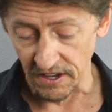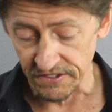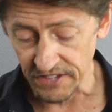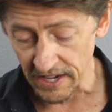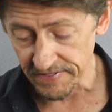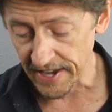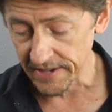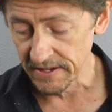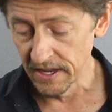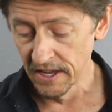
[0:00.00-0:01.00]

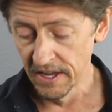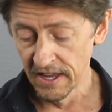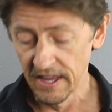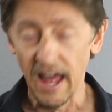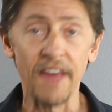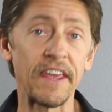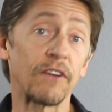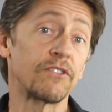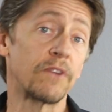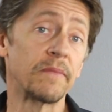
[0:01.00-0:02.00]
cellophane. I think it
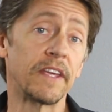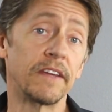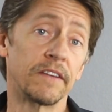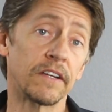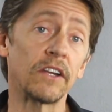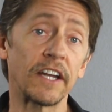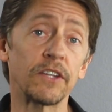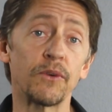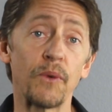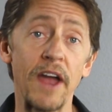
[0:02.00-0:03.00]
was from the collector
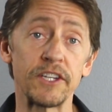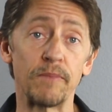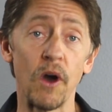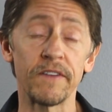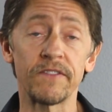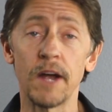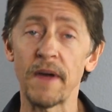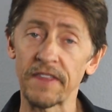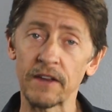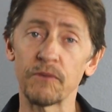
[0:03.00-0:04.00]
that we actually bought it from.
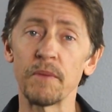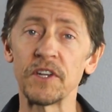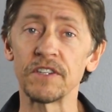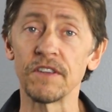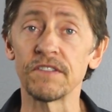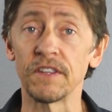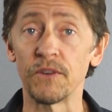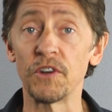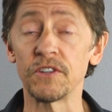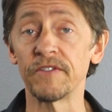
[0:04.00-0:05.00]
I think we mentioned this in the
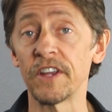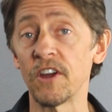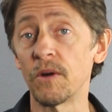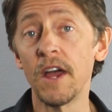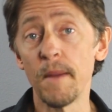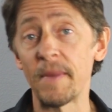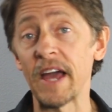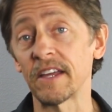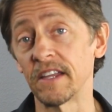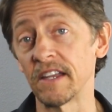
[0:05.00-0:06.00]
original video
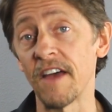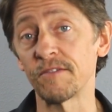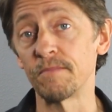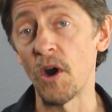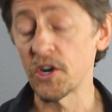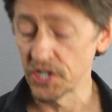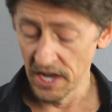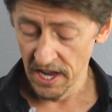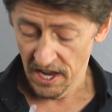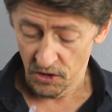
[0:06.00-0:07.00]
back in last March
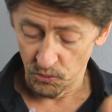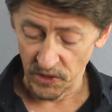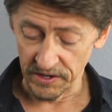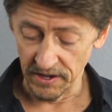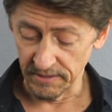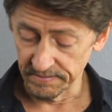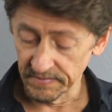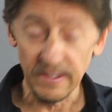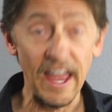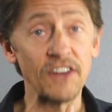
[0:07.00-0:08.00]
when
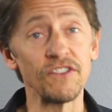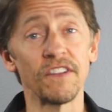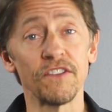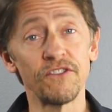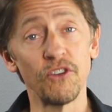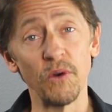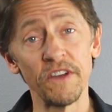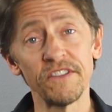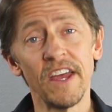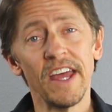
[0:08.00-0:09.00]
they actually sent this to
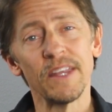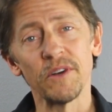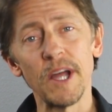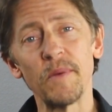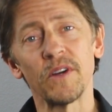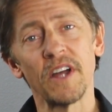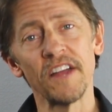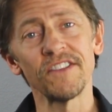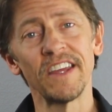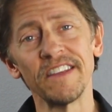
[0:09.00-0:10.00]
us. There were a couple
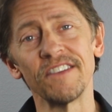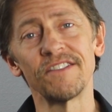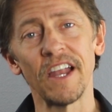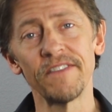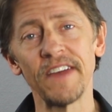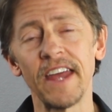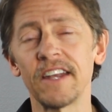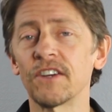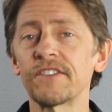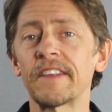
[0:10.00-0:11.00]
cuts in the cellophane. It
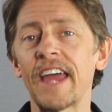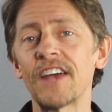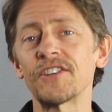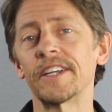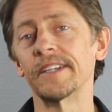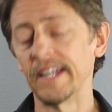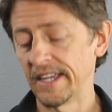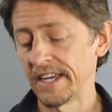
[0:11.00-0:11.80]
looks like they actually